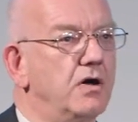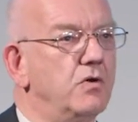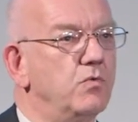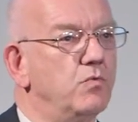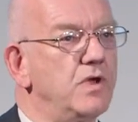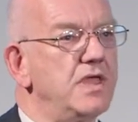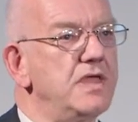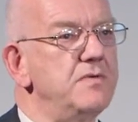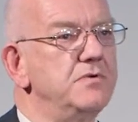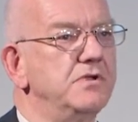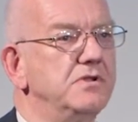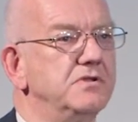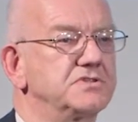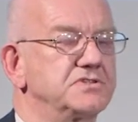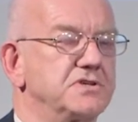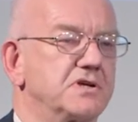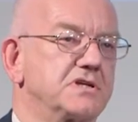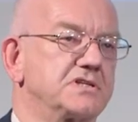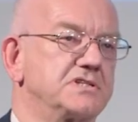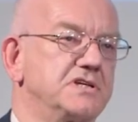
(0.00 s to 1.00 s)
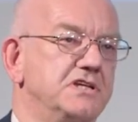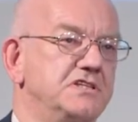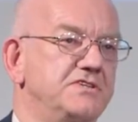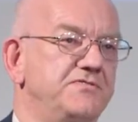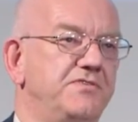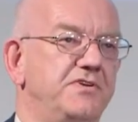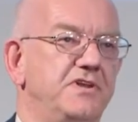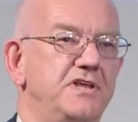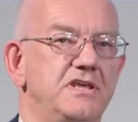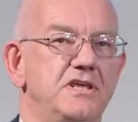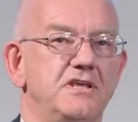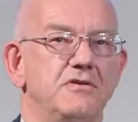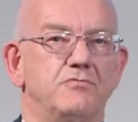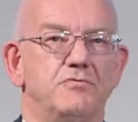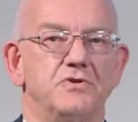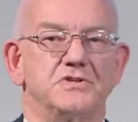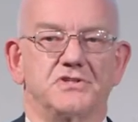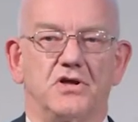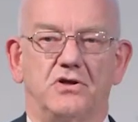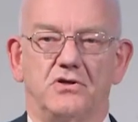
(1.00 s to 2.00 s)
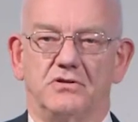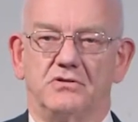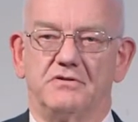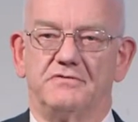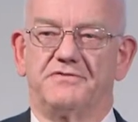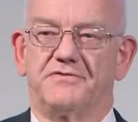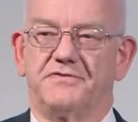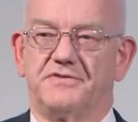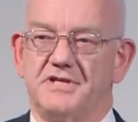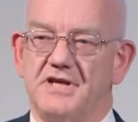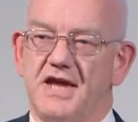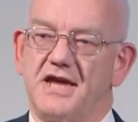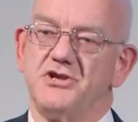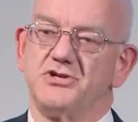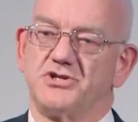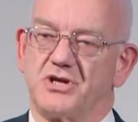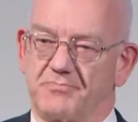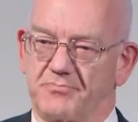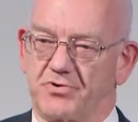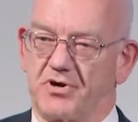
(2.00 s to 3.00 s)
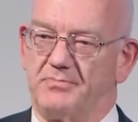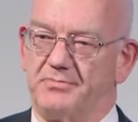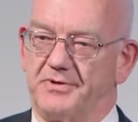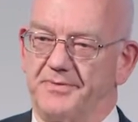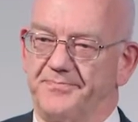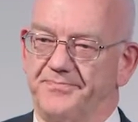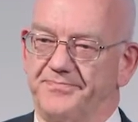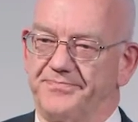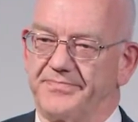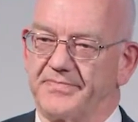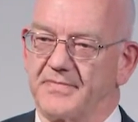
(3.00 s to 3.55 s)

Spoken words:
we will successfully resolve the aging problem.